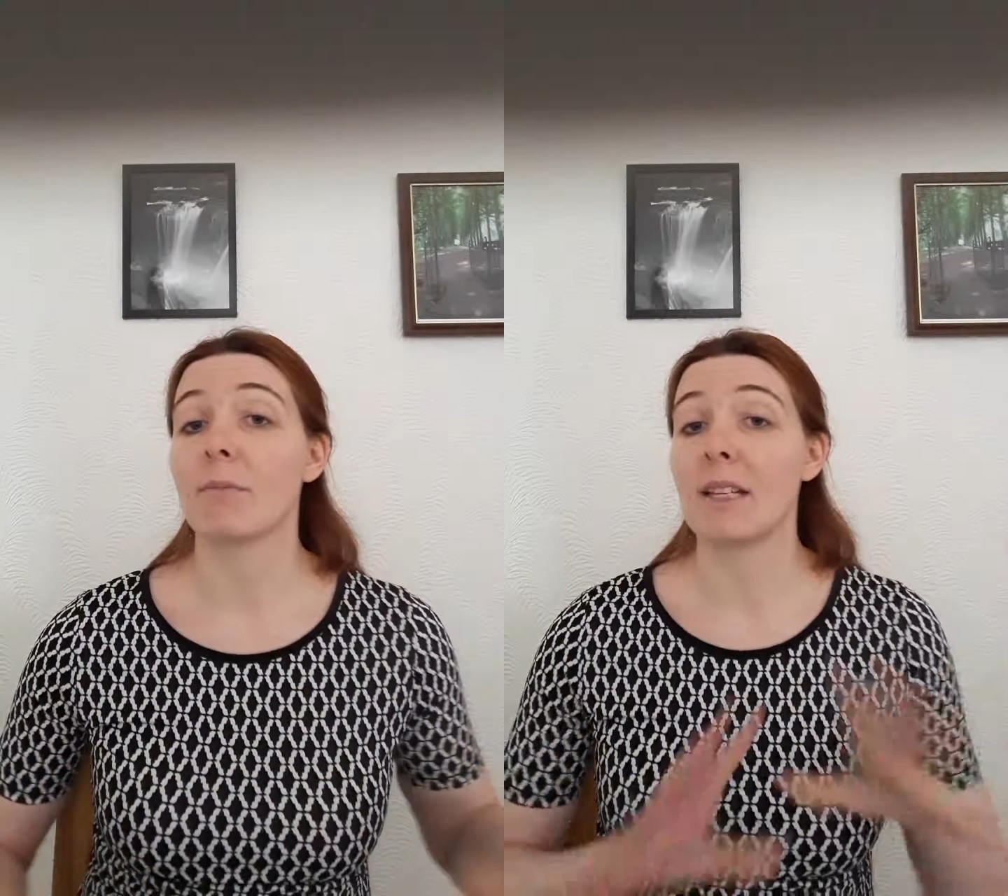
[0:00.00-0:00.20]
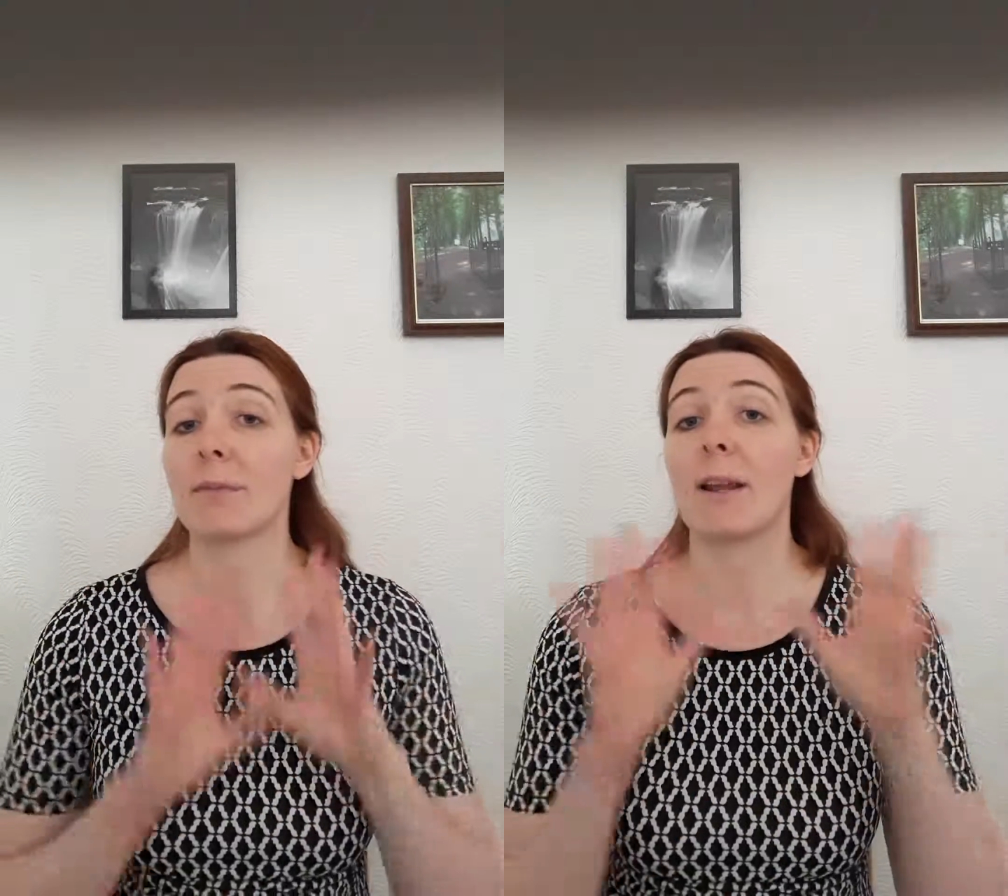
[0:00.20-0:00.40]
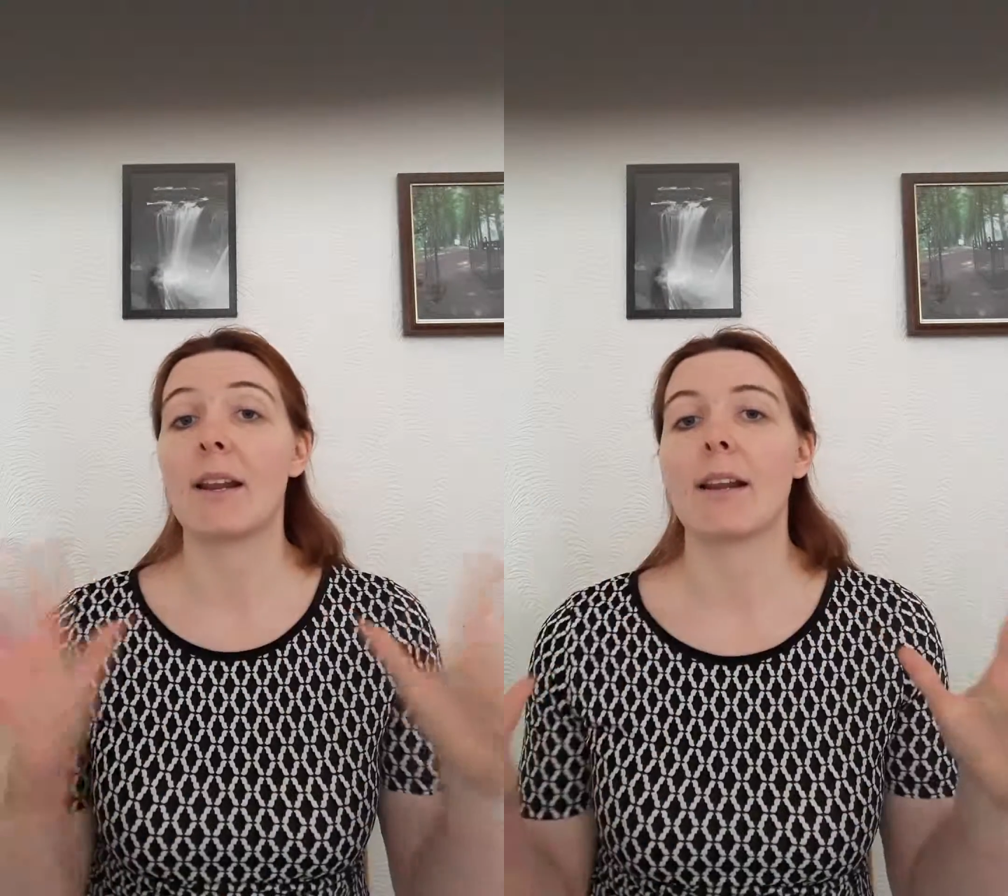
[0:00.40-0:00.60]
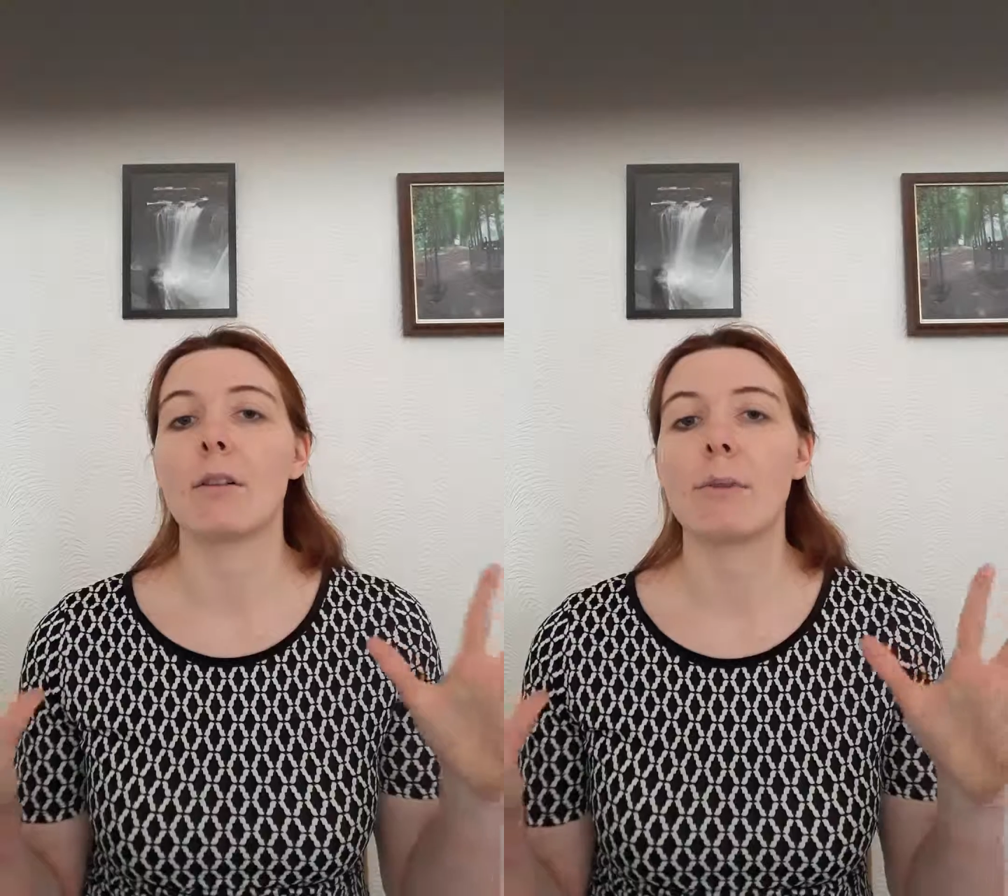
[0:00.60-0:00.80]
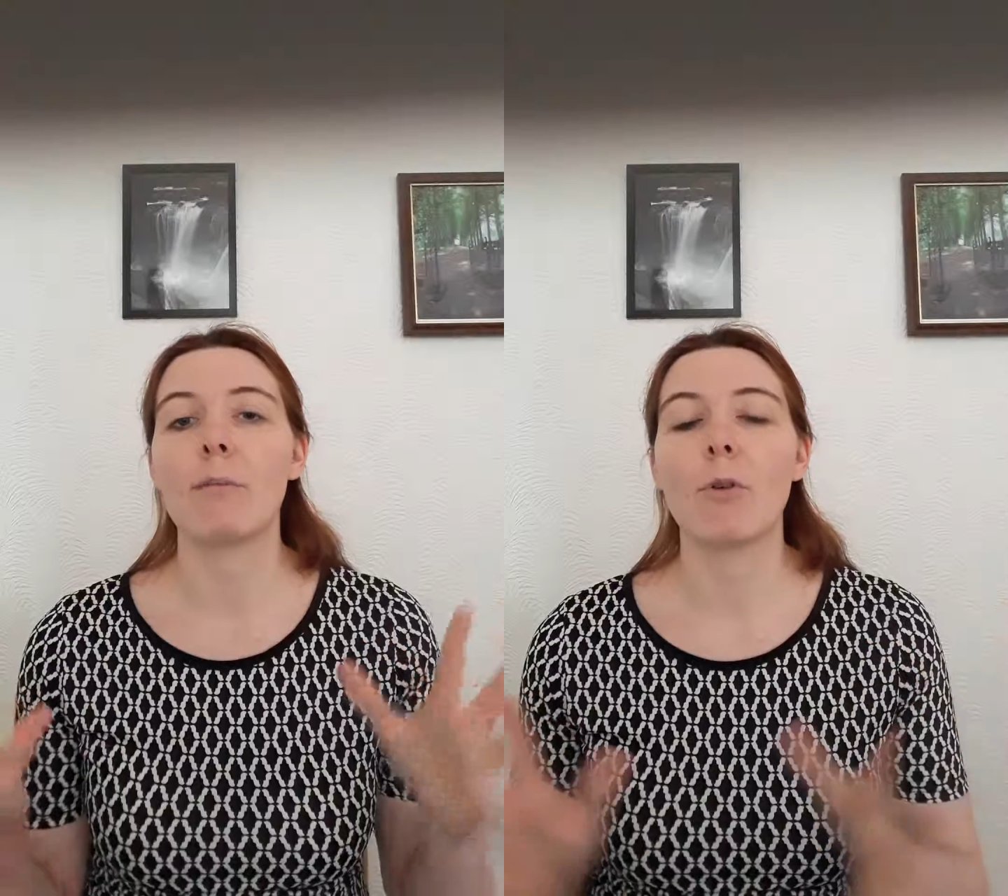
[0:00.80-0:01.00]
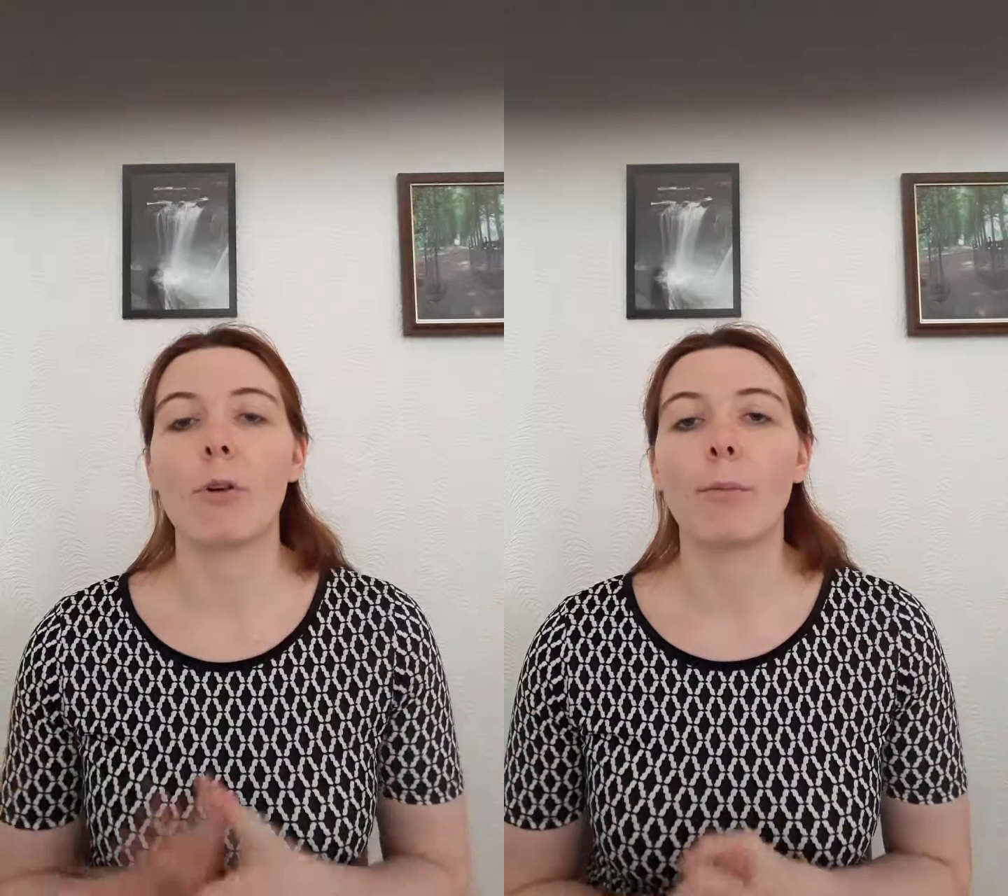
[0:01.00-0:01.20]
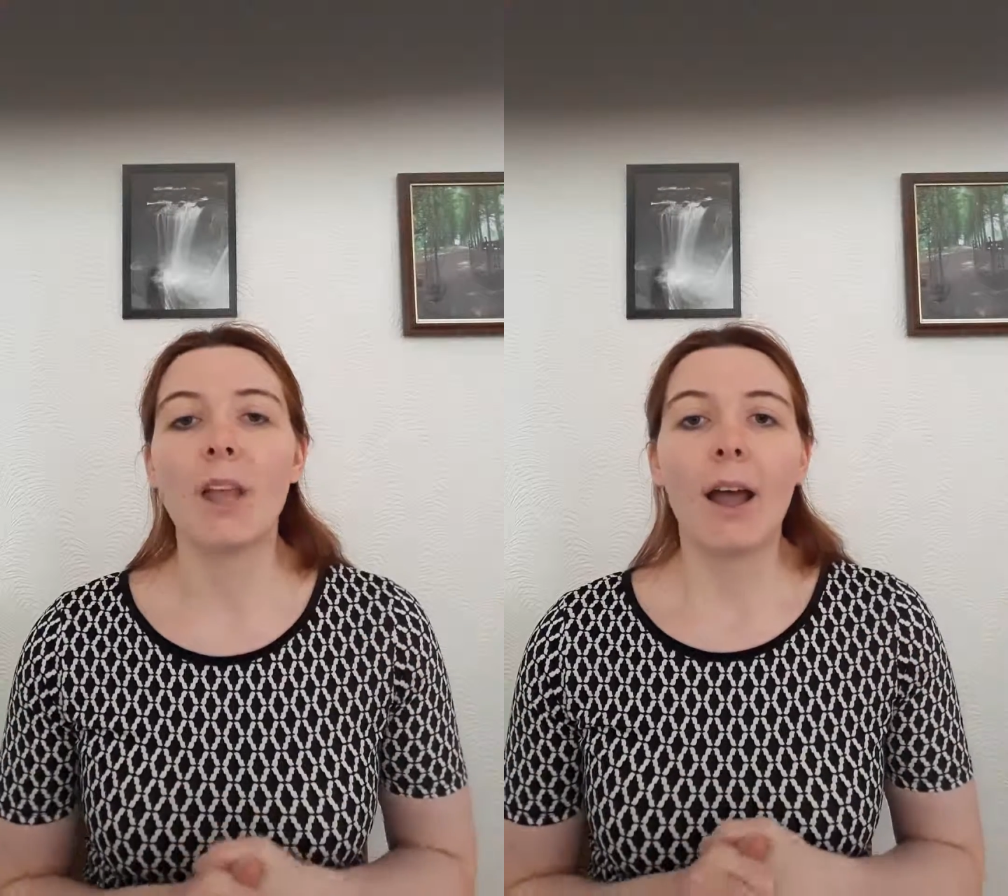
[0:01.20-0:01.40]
explain a little bit more.